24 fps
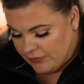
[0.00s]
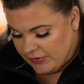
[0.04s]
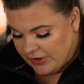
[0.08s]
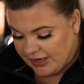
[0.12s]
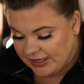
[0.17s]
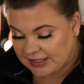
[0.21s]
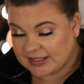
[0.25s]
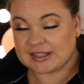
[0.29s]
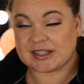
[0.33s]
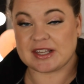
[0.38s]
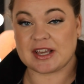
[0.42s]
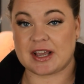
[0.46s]

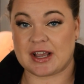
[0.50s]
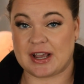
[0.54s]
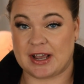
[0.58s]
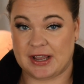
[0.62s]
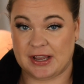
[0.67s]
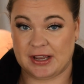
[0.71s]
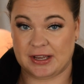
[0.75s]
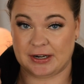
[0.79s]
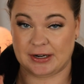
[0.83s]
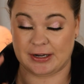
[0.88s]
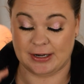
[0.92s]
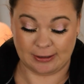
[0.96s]
Next thing I
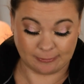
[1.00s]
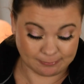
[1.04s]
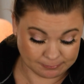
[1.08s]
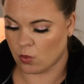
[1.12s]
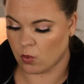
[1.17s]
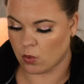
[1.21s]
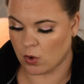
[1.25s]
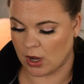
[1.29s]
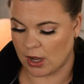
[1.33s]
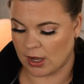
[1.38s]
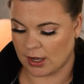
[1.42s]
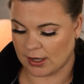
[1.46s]
hit up
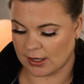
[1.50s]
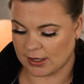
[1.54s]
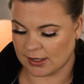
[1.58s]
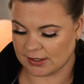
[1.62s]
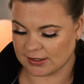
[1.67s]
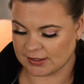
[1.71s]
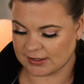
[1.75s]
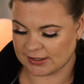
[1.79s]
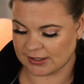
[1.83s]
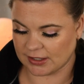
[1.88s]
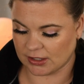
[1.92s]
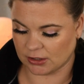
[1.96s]

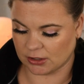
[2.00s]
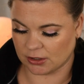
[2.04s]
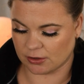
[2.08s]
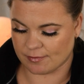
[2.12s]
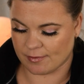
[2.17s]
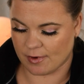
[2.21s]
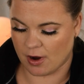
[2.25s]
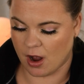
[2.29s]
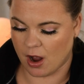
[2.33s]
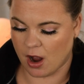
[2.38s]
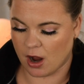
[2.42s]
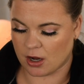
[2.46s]
was the
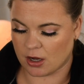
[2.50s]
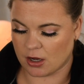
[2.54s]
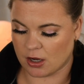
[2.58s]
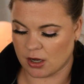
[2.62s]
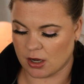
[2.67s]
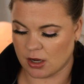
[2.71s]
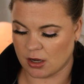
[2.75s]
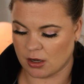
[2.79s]
Lorac